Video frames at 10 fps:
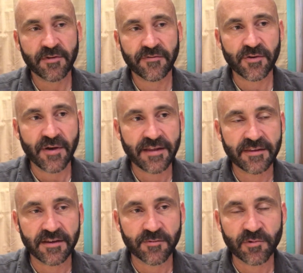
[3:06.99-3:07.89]
if you had
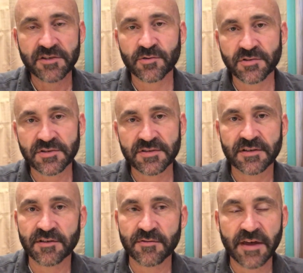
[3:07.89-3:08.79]
the resources
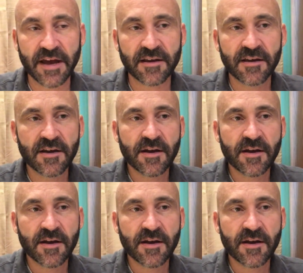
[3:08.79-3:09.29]
to do that.